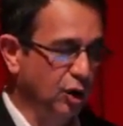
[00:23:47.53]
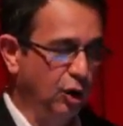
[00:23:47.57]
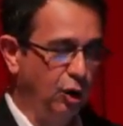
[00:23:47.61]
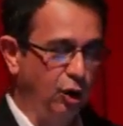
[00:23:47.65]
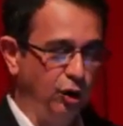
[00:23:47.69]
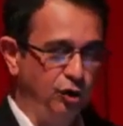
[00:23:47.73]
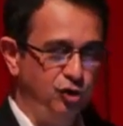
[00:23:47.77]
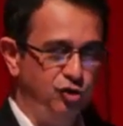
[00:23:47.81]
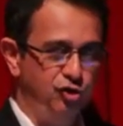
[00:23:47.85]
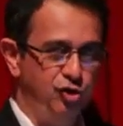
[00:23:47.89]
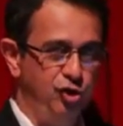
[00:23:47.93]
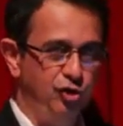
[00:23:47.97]

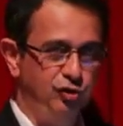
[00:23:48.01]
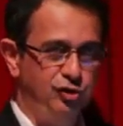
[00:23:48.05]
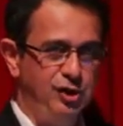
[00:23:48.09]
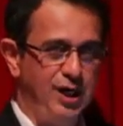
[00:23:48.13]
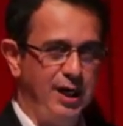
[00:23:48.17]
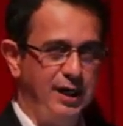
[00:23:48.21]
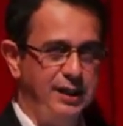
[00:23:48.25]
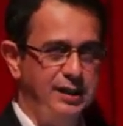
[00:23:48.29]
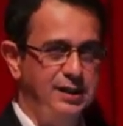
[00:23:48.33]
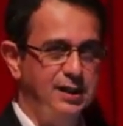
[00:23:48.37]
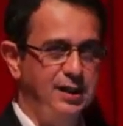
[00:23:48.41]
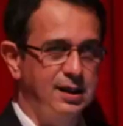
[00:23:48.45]

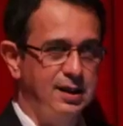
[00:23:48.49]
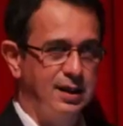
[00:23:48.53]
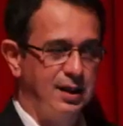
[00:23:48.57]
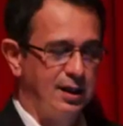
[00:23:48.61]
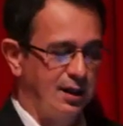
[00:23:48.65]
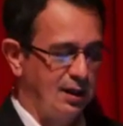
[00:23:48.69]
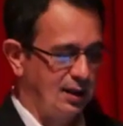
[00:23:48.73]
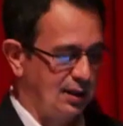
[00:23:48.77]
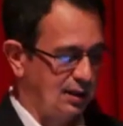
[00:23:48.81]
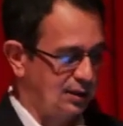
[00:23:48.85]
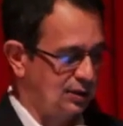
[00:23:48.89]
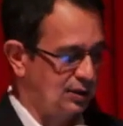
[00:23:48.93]
Octreotide
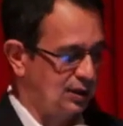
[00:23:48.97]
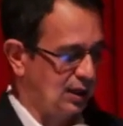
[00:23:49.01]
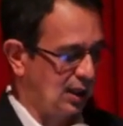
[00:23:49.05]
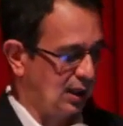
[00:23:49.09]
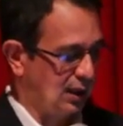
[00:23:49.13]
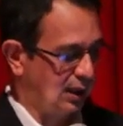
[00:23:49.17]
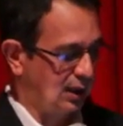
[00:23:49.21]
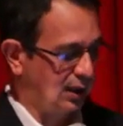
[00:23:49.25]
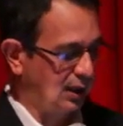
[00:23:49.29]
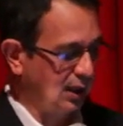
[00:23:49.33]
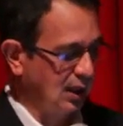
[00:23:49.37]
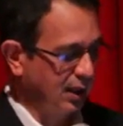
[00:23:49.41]
is
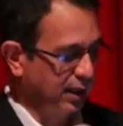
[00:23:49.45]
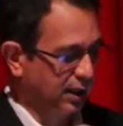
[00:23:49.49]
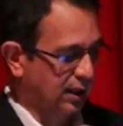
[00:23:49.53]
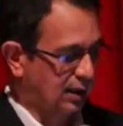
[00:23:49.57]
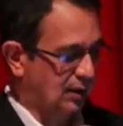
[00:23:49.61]
a